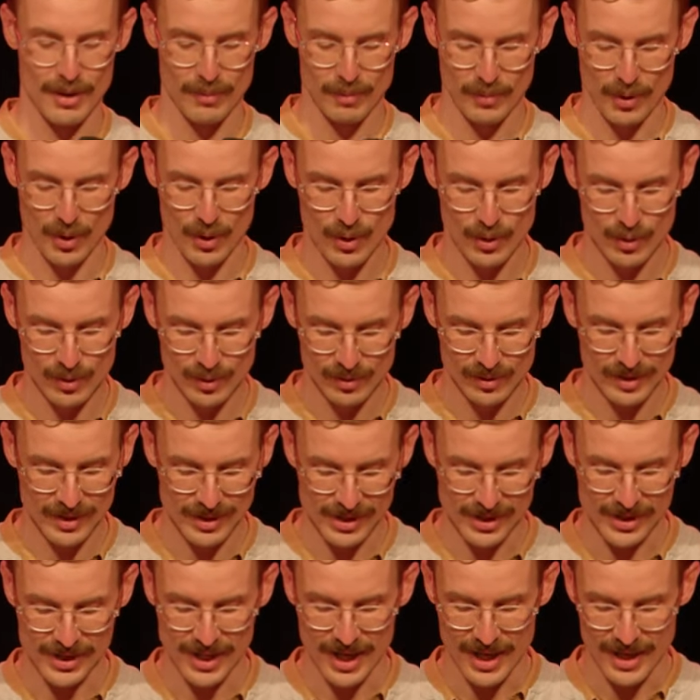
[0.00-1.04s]
Paul
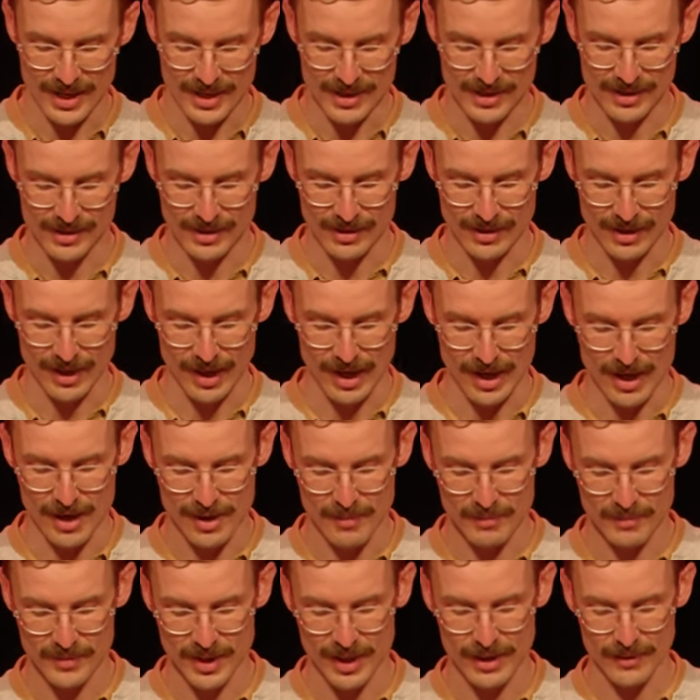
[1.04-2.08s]
says,
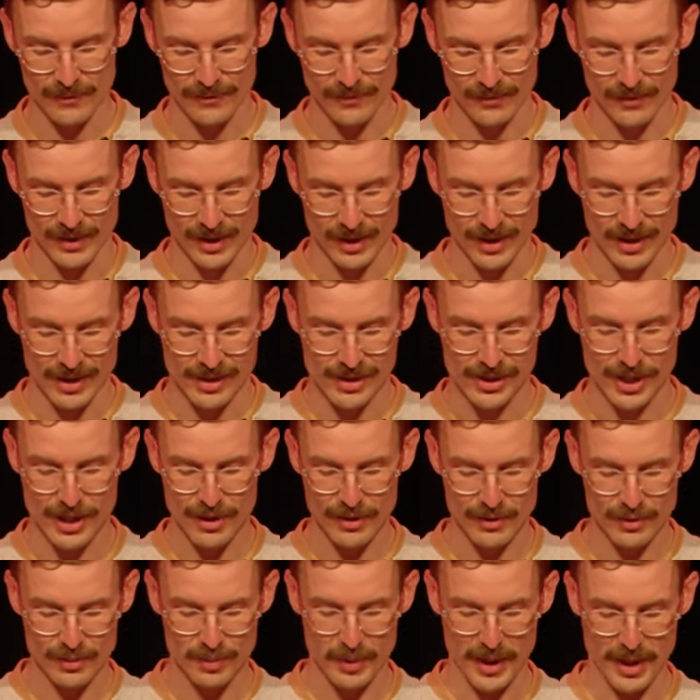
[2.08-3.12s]
if
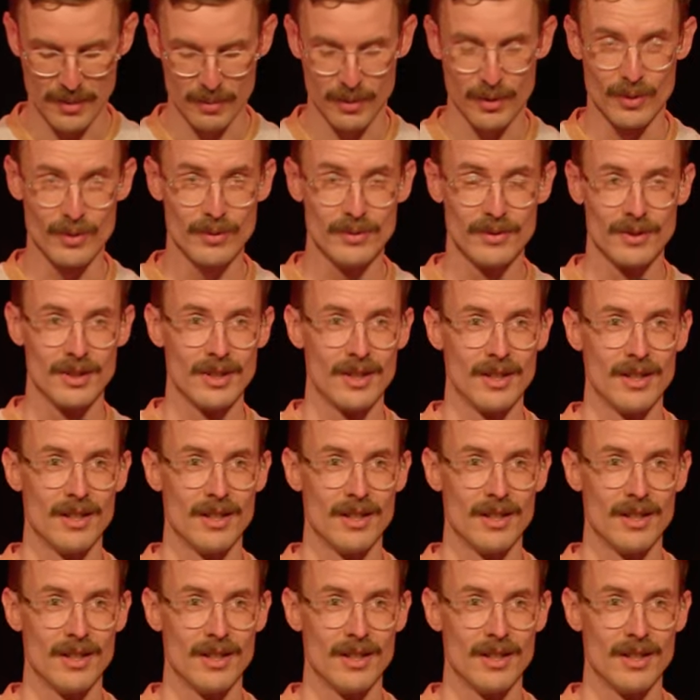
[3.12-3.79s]
single people...